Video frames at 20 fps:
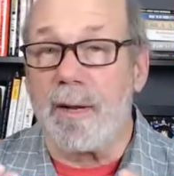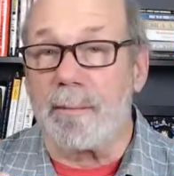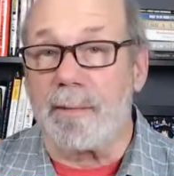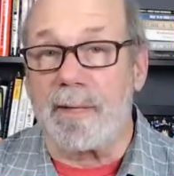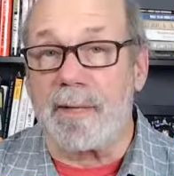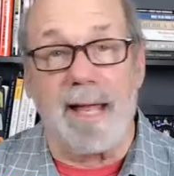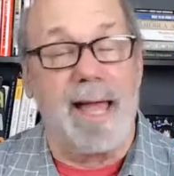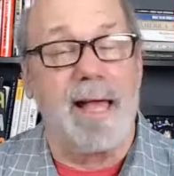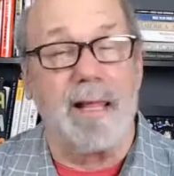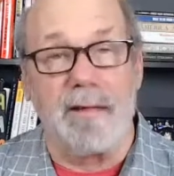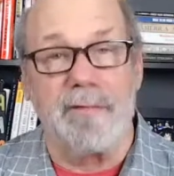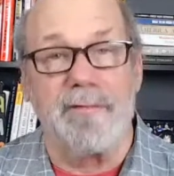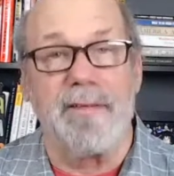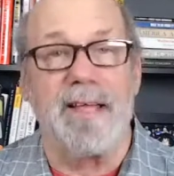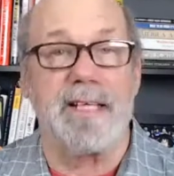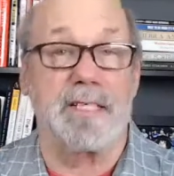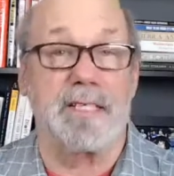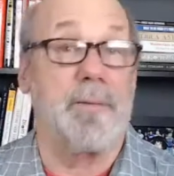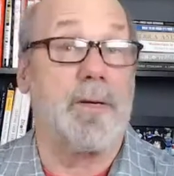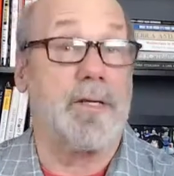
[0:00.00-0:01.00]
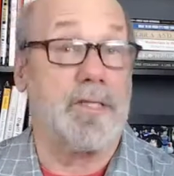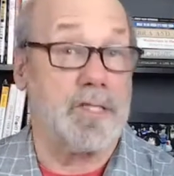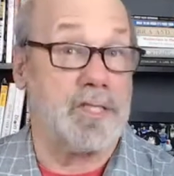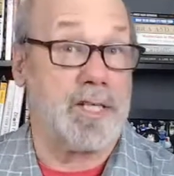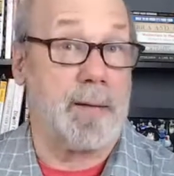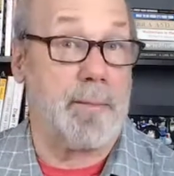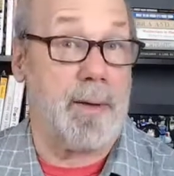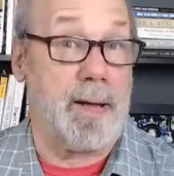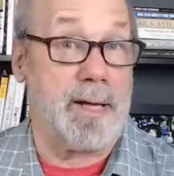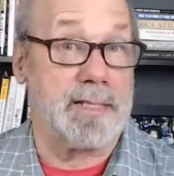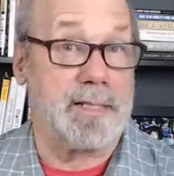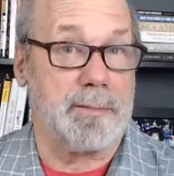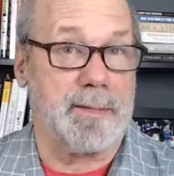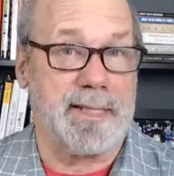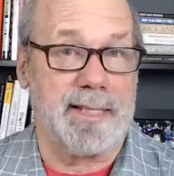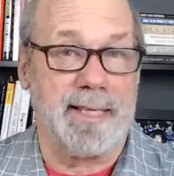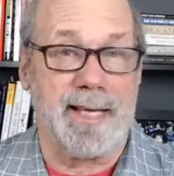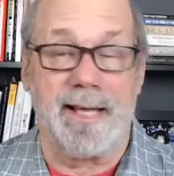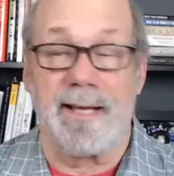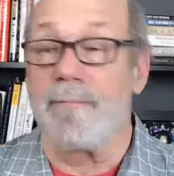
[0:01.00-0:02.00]
I'm going to elevate as much as I
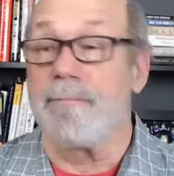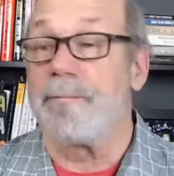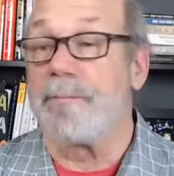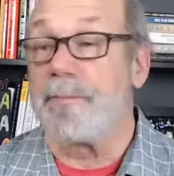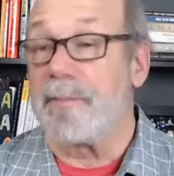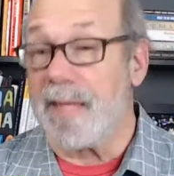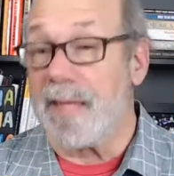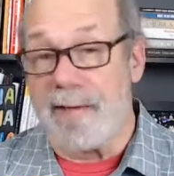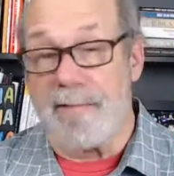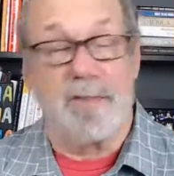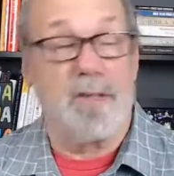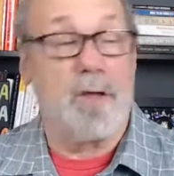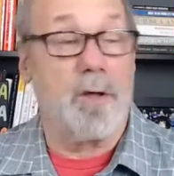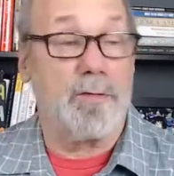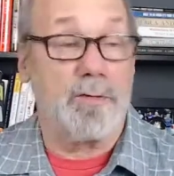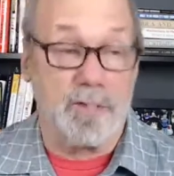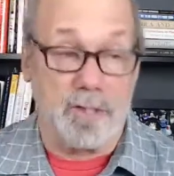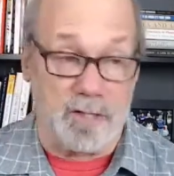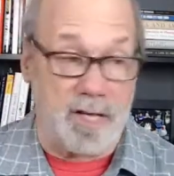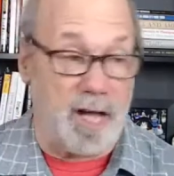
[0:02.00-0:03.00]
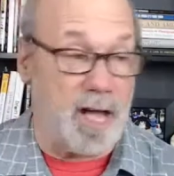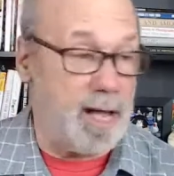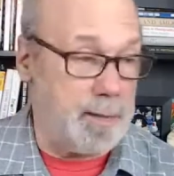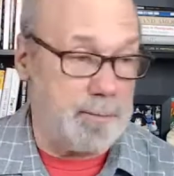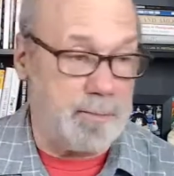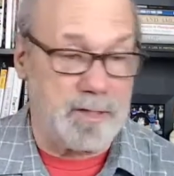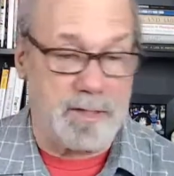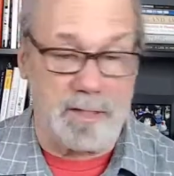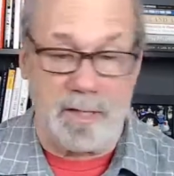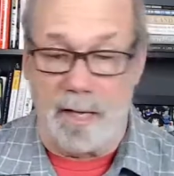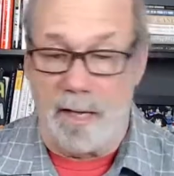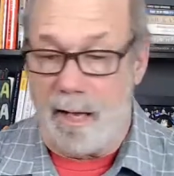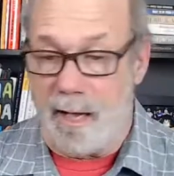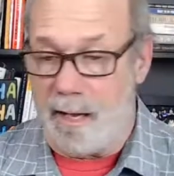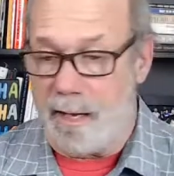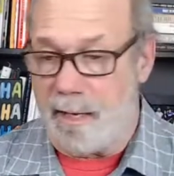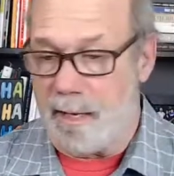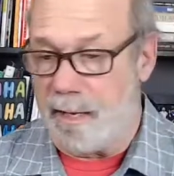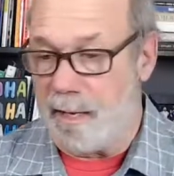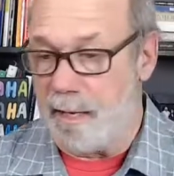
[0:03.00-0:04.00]
possibly can, even though there's times
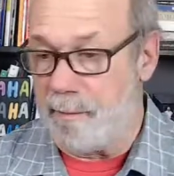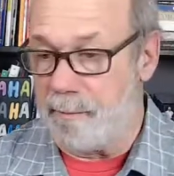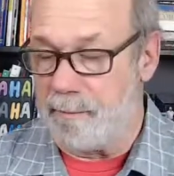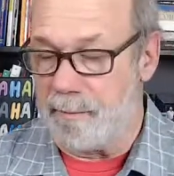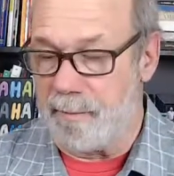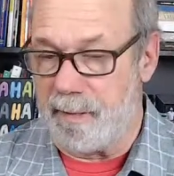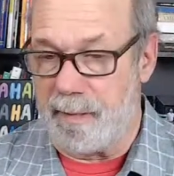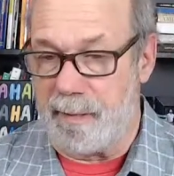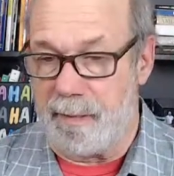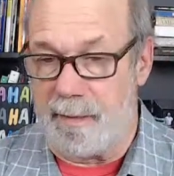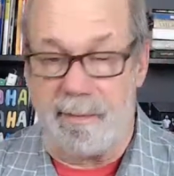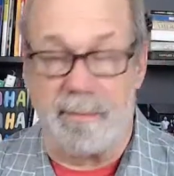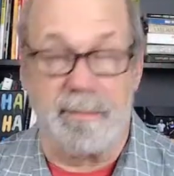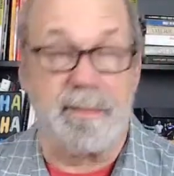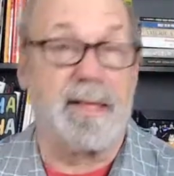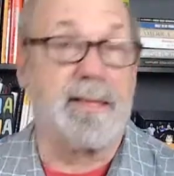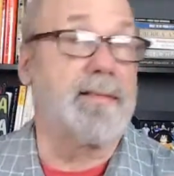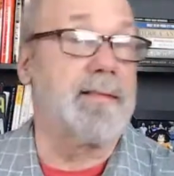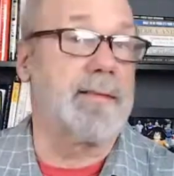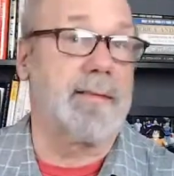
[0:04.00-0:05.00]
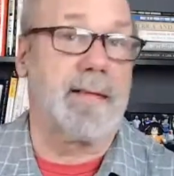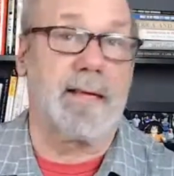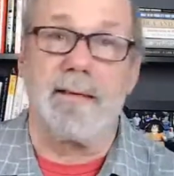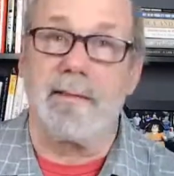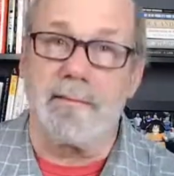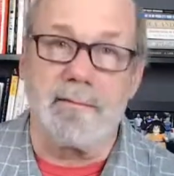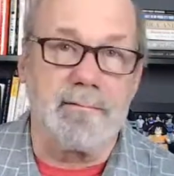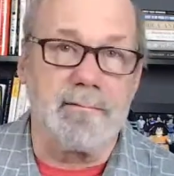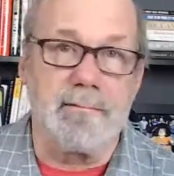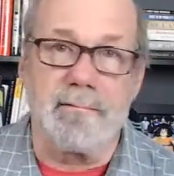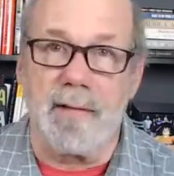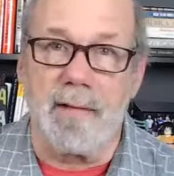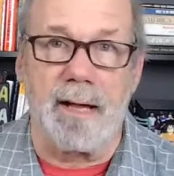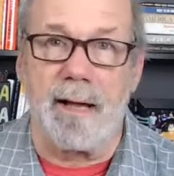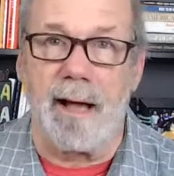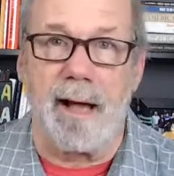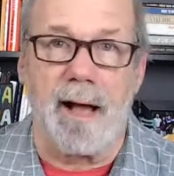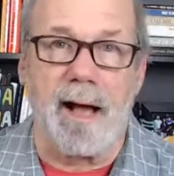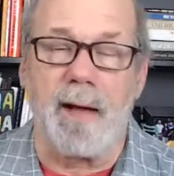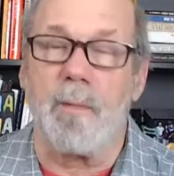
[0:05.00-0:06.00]
um, uh, and like like
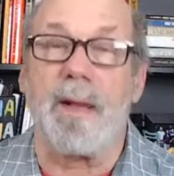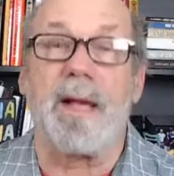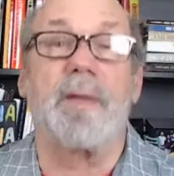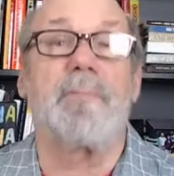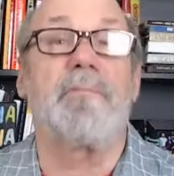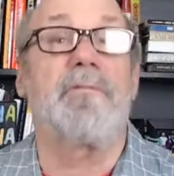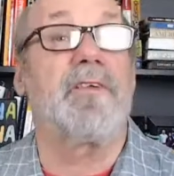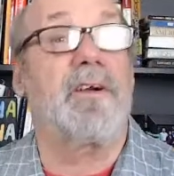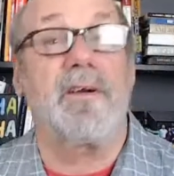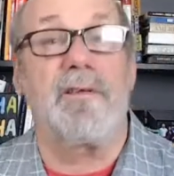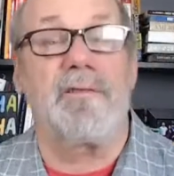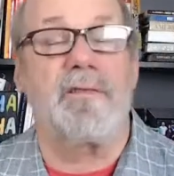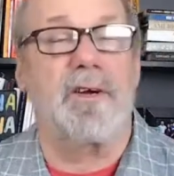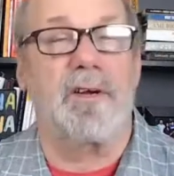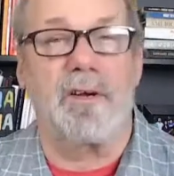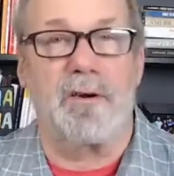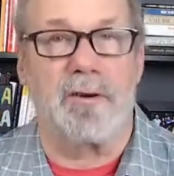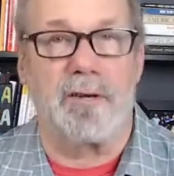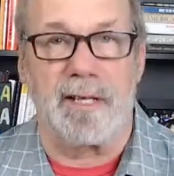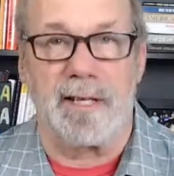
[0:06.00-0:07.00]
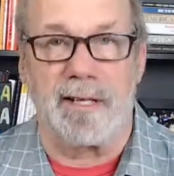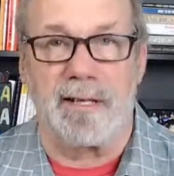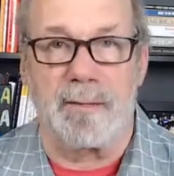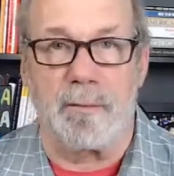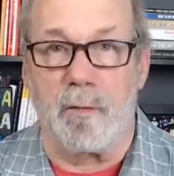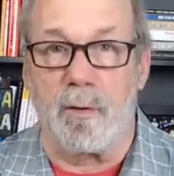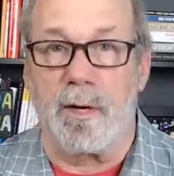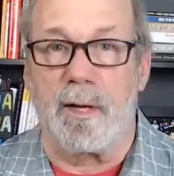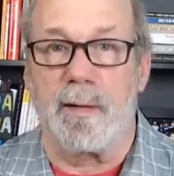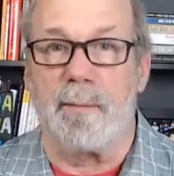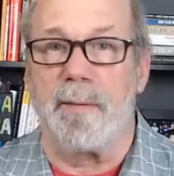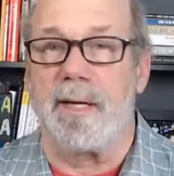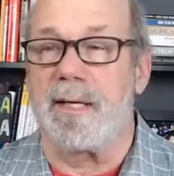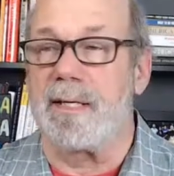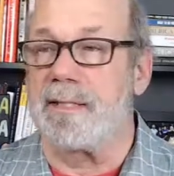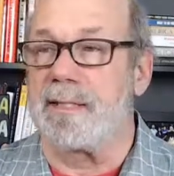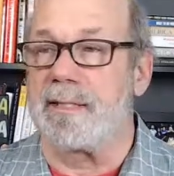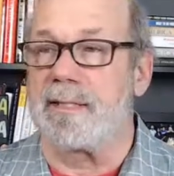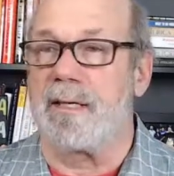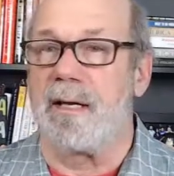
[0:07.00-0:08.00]
uh, I wake up very very early in the morning
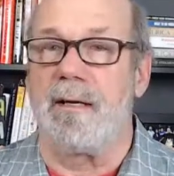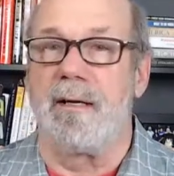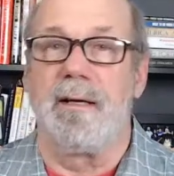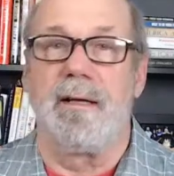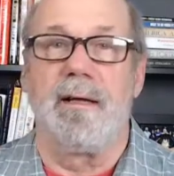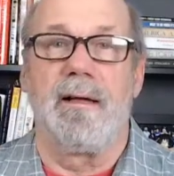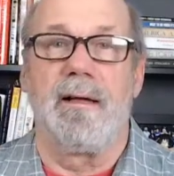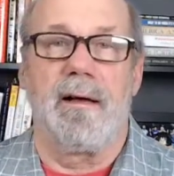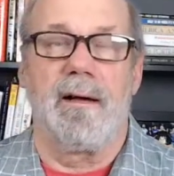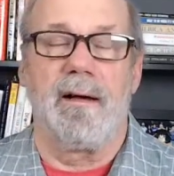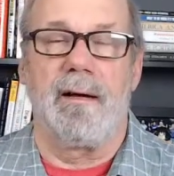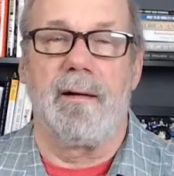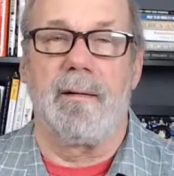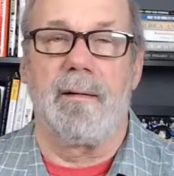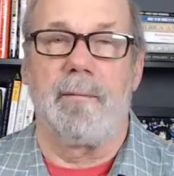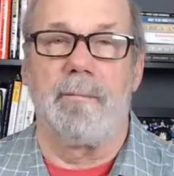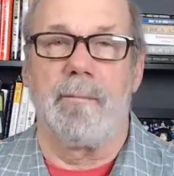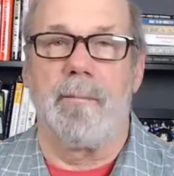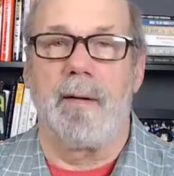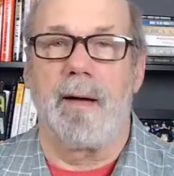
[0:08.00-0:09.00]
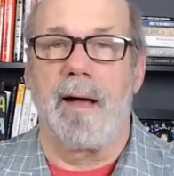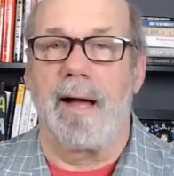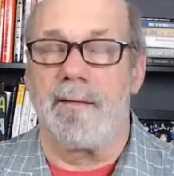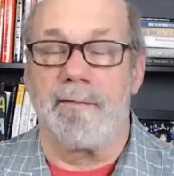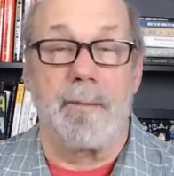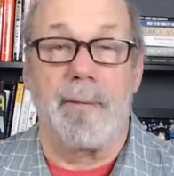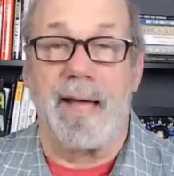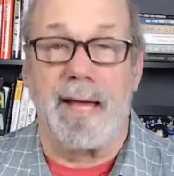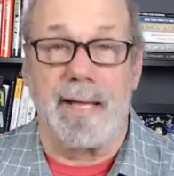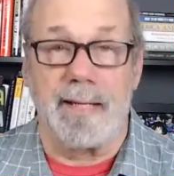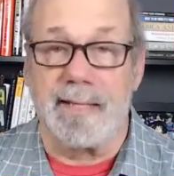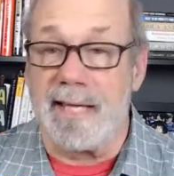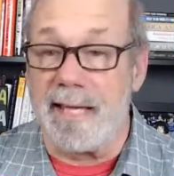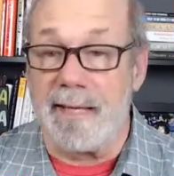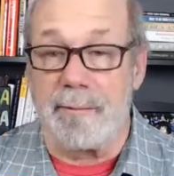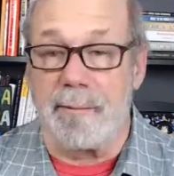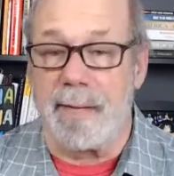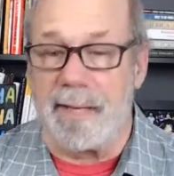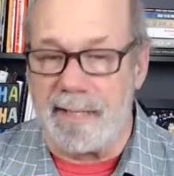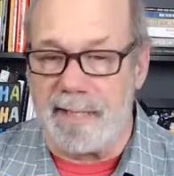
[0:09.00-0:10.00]
because uh, um, I have a bad knee
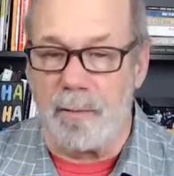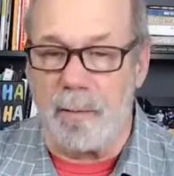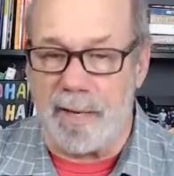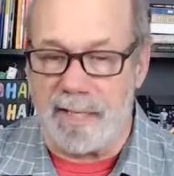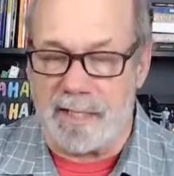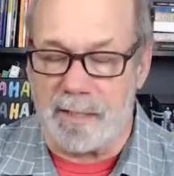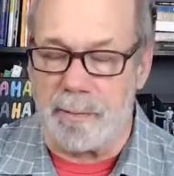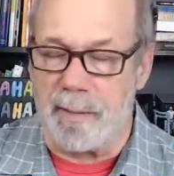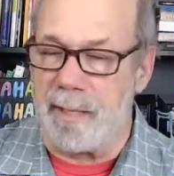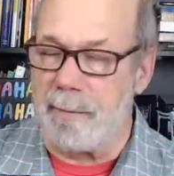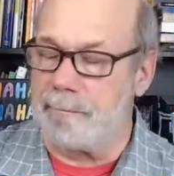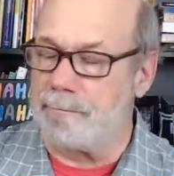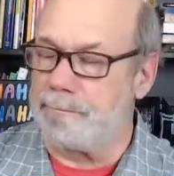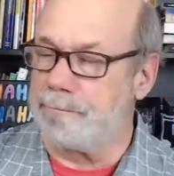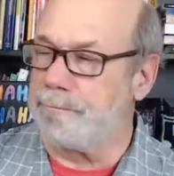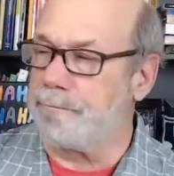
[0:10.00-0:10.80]
and my knee wakes me up.